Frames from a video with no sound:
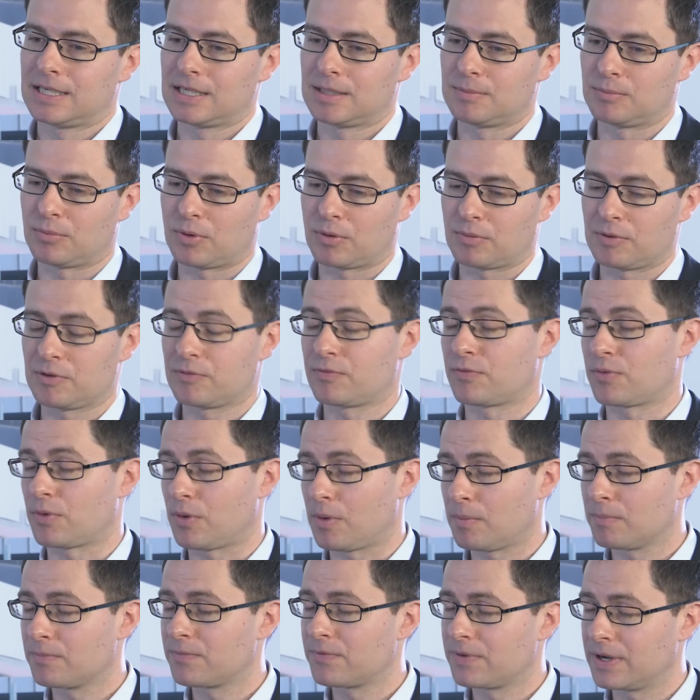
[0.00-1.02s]
more
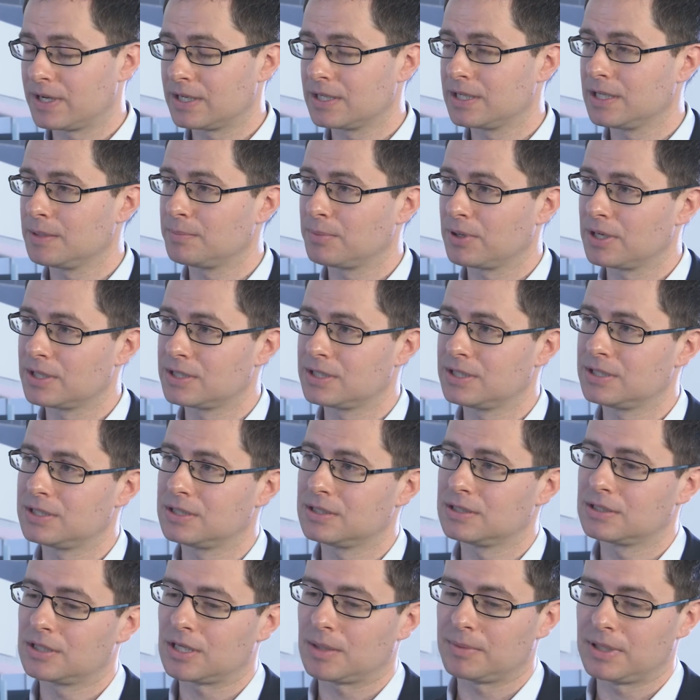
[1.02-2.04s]
reform-friendly
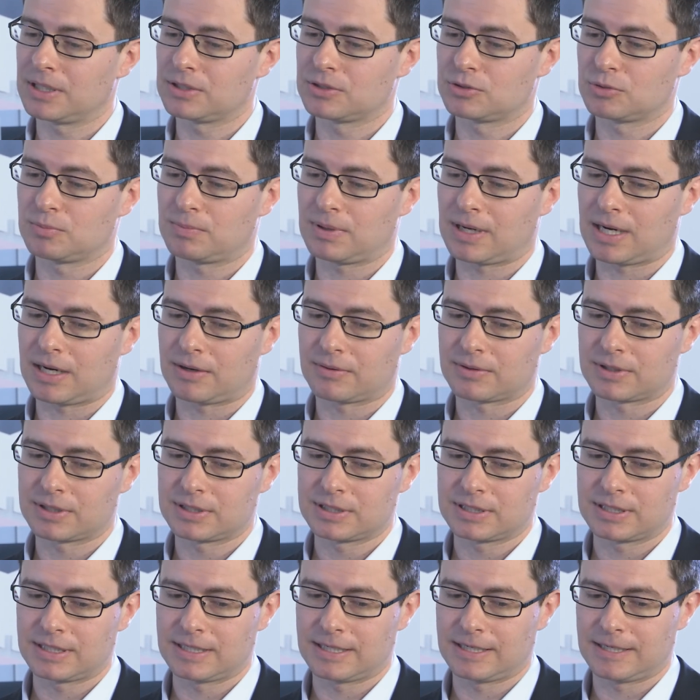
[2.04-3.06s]
politicians coming into
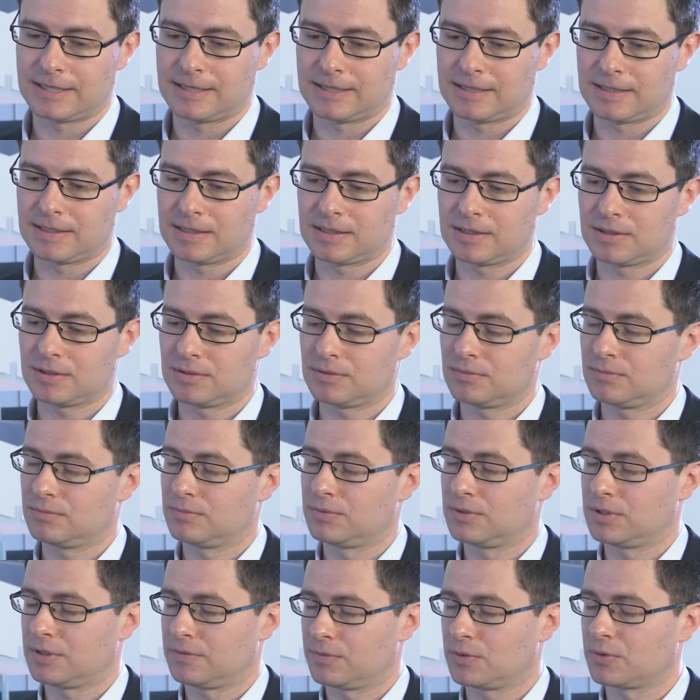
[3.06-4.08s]
power
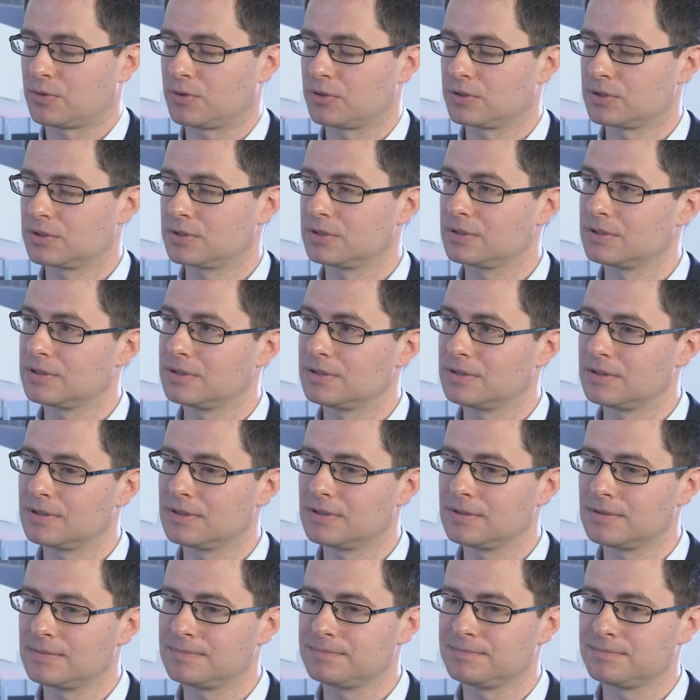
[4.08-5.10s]
would, of course,
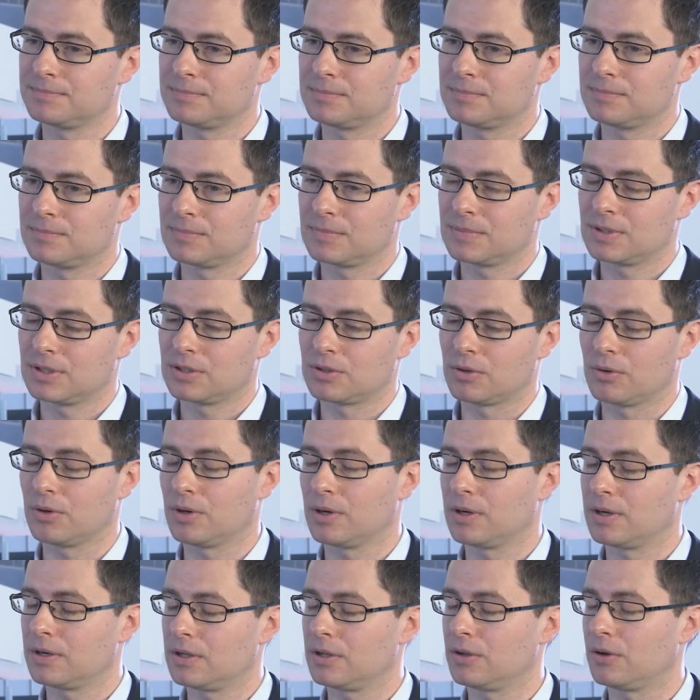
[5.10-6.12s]

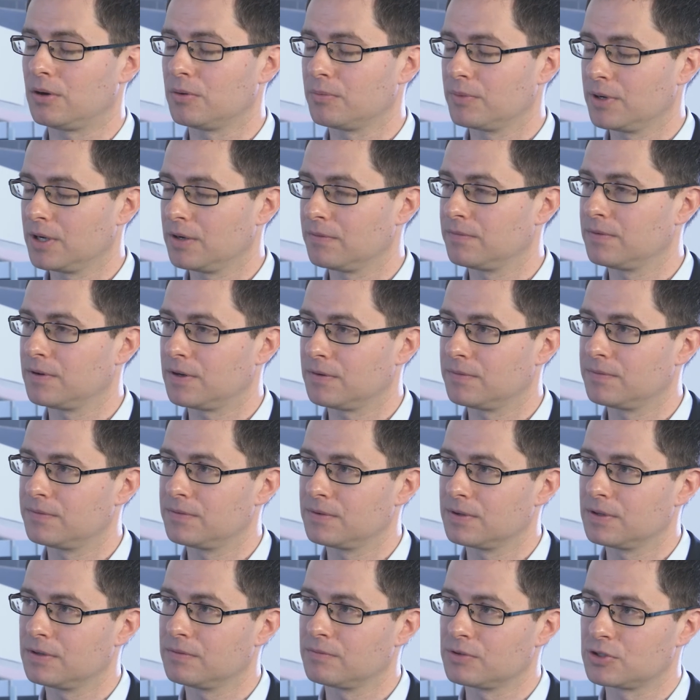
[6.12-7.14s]
go a long way
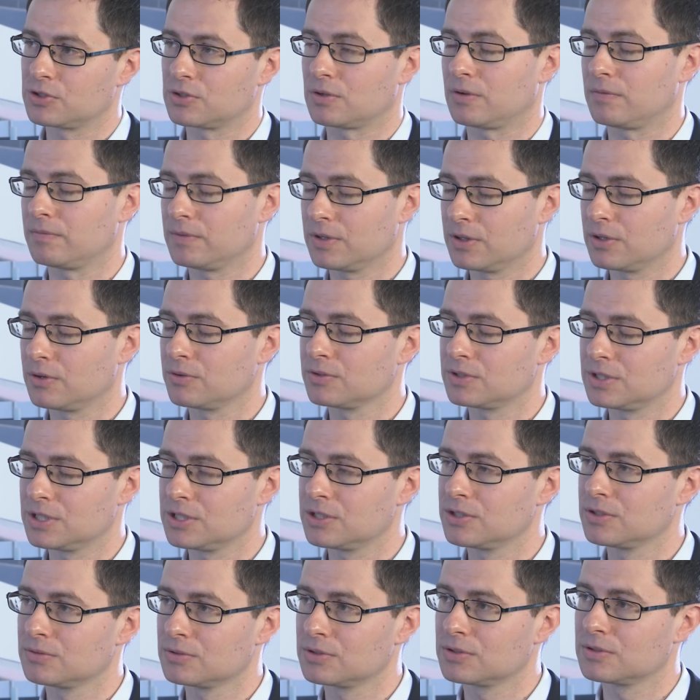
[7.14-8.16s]
of resolving those
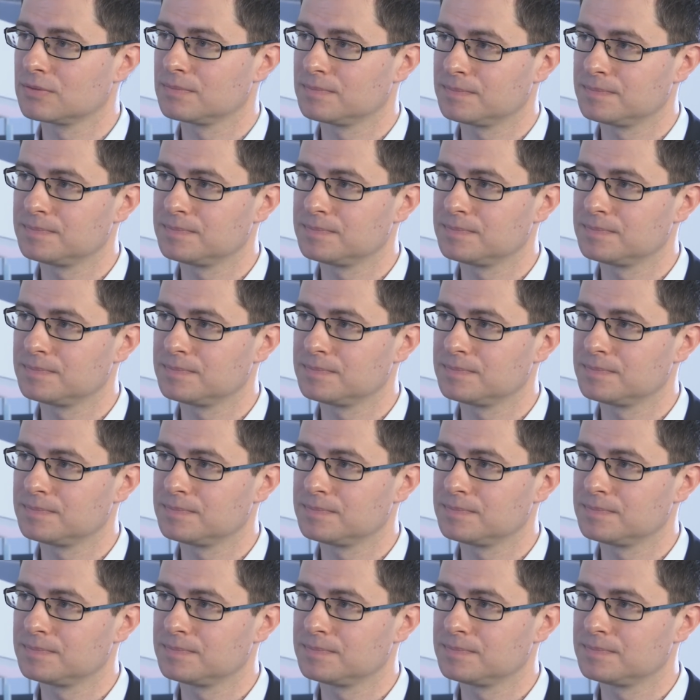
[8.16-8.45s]
issues.